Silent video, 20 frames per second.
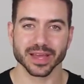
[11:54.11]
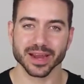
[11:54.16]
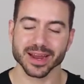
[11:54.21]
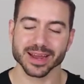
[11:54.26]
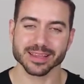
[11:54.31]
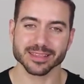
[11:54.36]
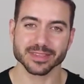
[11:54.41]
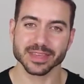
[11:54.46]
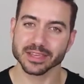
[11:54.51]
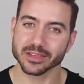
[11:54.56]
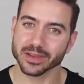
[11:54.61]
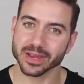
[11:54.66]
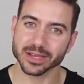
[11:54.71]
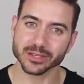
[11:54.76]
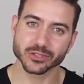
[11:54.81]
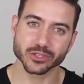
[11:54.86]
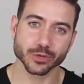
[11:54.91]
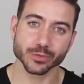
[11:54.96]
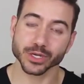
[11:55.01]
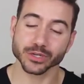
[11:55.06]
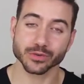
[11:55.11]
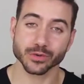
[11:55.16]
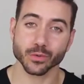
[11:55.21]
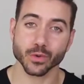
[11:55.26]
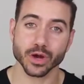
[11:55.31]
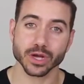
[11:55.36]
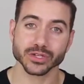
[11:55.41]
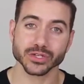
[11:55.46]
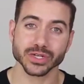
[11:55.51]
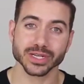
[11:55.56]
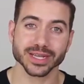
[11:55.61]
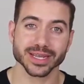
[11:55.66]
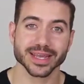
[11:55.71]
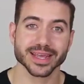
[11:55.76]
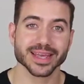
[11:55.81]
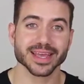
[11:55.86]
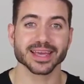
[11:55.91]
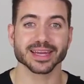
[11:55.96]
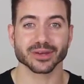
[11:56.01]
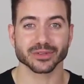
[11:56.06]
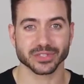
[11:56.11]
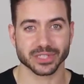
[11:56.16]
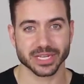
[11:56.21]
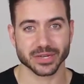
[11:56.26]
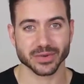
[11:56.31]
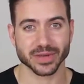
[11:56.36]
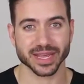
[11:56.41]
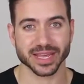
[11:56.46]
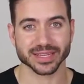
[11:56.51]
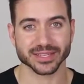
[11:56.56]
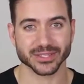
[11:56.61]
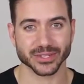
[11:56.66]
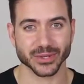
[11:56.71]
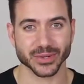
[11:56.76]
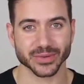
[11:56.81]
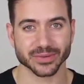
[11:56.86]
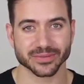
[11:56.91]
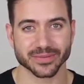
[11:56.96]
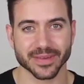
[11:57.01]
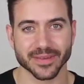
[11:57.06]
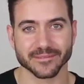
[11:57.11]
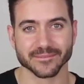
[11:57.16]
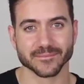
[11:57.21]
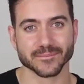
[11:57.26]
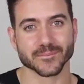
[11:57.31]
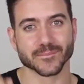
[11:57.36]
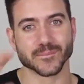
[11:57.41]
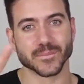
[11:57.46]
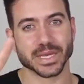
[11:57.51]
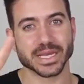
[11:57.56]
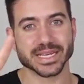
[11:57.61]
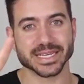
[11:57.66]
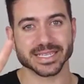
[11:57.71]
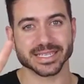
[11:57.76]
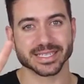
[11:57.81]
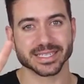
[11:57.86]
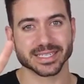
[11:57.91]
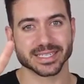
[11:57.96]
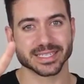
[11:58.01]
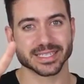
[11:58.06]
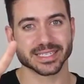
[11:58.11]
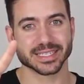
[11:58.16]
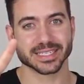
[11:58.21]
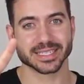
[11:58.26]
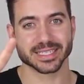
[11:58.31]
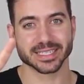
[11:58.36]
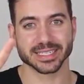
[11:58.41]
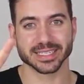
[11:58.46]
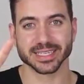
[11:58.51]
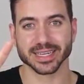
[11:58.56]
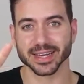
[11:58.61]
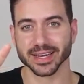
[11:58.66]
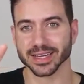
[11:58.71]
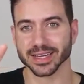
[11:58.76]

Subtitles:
All right, thank you guys so much for watching, and I'll see you again soon. Peace